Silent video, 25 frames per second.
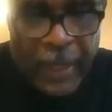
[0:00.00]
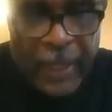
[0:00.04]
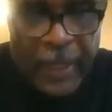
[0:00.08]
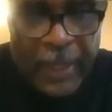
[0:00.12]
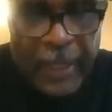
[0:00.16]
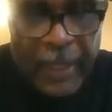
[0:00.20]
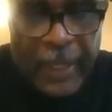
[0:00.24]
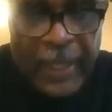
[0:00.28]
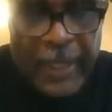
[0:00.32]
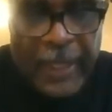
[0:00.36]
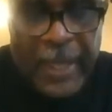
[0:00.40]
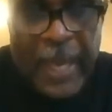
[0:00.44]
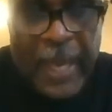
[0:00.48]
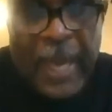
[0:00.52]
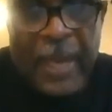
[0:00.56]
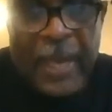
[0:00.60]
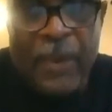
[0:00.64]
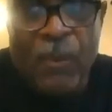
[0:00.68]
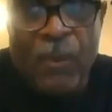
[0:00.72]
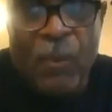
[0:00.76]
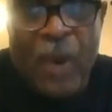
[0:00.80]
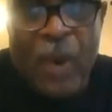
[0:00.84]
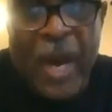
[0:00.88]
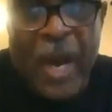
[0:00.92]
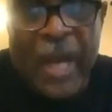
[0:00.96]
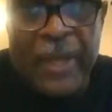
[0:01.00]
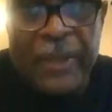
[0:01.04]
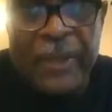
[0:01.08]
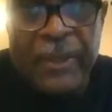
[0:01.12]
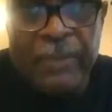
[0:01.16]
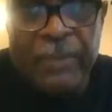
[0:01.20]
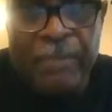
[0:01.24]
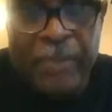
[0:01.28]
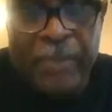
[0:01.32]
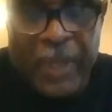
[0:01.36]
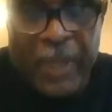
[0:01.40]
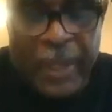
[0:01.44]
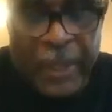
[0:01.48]
E.A. Wallace
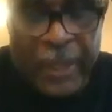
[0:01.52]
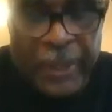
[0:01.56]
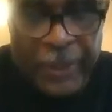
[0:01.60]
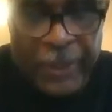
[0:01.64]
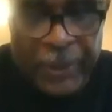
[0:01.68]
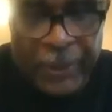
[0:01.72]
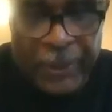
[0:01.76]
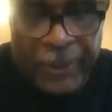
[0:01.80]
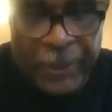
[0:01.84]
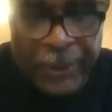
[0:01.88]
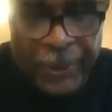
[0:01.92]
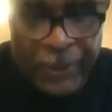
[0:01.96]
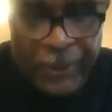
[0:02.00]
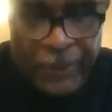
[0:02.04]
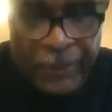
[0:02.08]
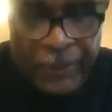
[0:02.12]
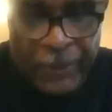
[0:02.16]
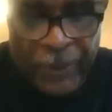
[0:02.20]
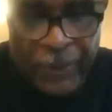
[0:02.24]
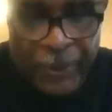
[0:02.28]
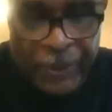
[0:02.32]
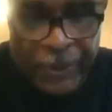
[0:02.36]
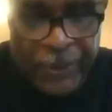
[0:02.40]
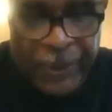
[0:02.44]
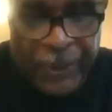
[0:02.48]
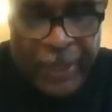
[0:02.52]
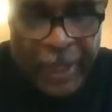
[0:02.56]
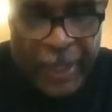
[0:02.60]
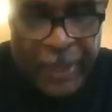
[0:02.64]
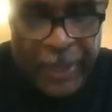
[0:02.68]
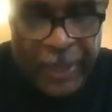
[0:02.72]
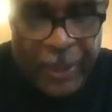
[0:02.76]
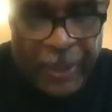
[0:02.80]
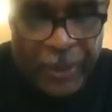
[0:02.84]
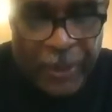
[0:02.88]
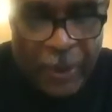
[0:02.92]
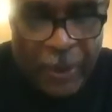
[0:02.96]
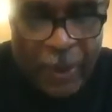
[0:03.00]
Budge, who
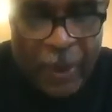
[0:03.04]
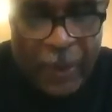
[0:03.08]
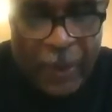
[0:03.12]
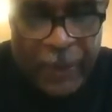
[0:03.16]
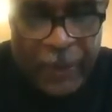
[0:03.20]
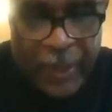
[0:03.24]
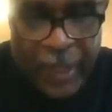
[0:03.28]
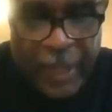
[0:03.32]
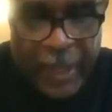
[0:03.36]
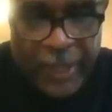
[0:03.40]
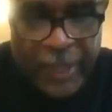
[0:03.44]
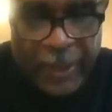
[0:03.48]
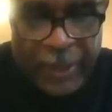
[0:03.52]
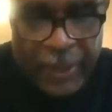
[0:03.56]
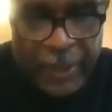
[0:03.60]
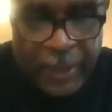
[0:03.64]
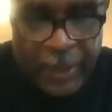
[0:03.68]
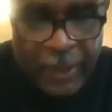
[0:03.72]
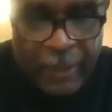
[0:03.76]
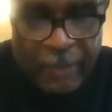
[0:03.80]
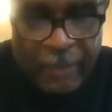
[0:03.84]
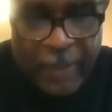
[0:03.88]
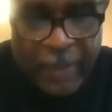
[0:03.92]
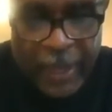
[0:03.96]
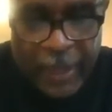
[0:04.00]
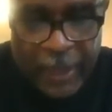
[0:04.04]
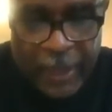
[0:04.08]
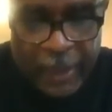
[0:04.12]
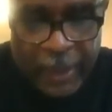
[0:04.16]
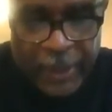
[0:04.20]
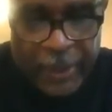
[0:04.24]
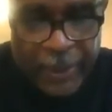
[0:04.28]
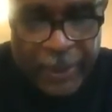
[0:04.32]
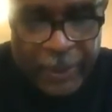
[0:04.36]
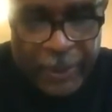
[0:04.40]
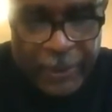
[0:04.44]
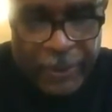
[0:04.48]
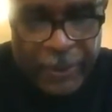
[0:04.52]
studies all the ancient Kemetic
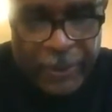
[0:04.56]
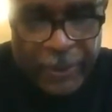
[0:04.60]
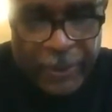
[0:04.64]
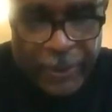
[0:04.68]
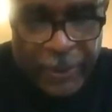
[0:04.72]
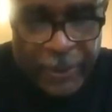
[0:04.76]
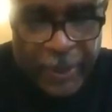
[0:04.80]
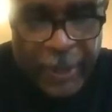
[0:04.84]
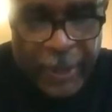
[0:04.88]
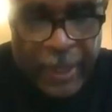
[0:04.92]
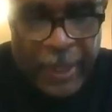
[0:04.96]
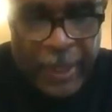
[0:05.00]
literature,